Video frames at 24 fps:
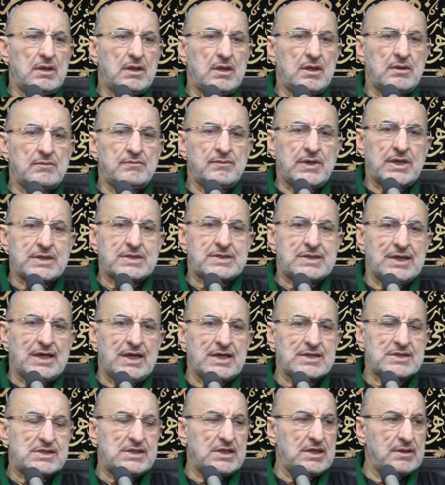
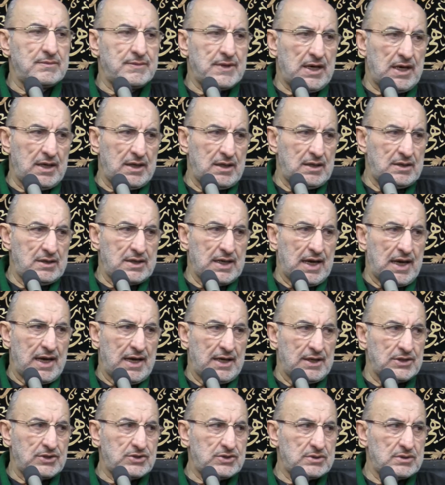mercilessly by
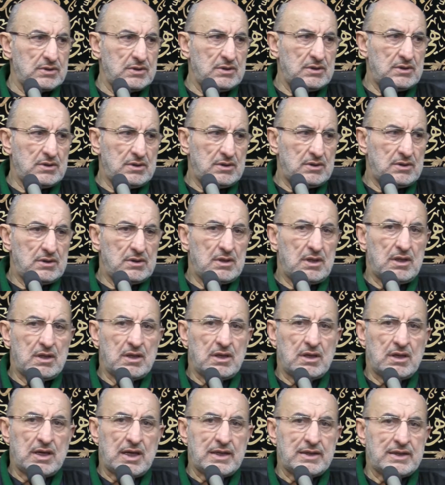Daesh.
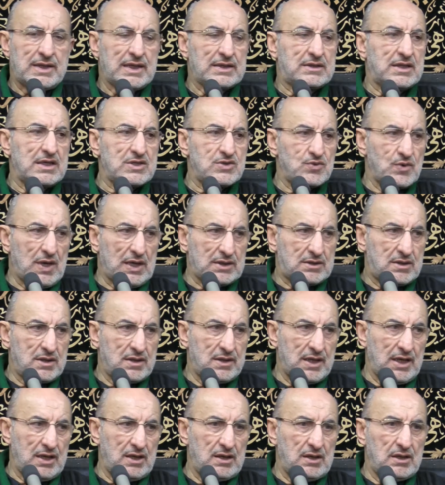And that is what
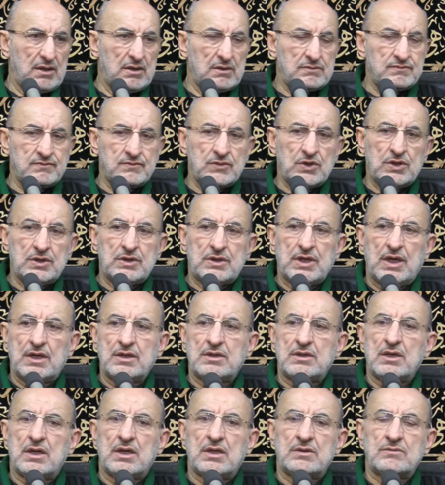they
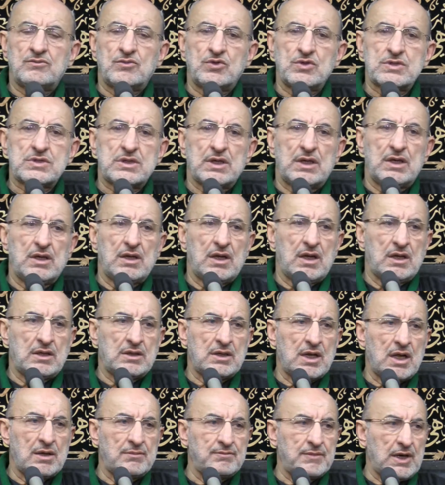did in Mosul and
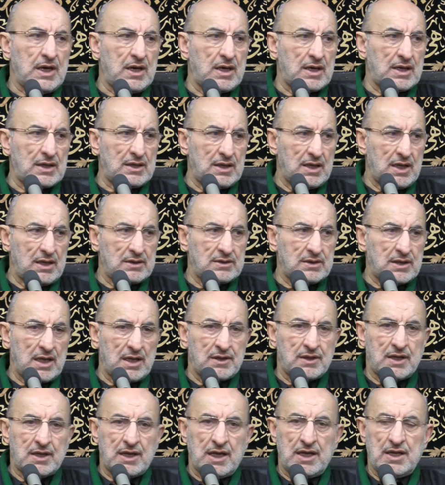Anbar and
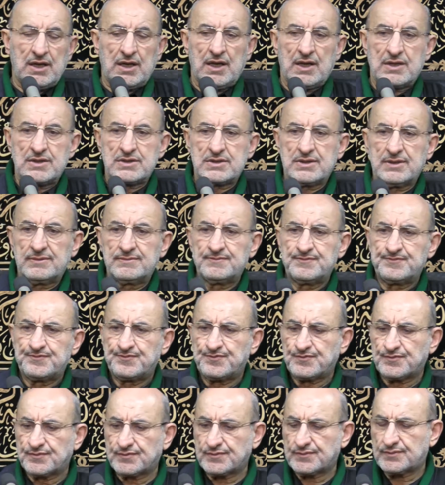other areas.
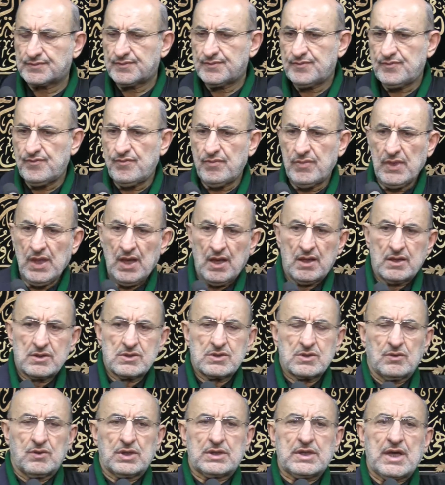
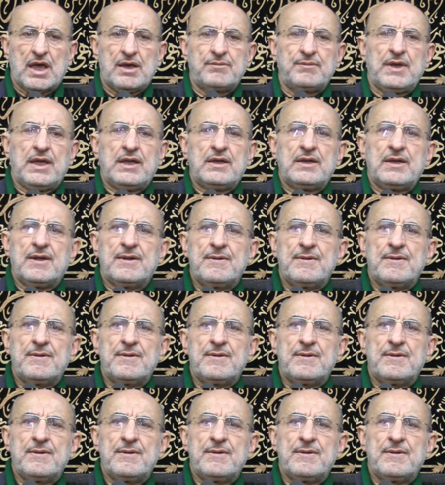So what I mean,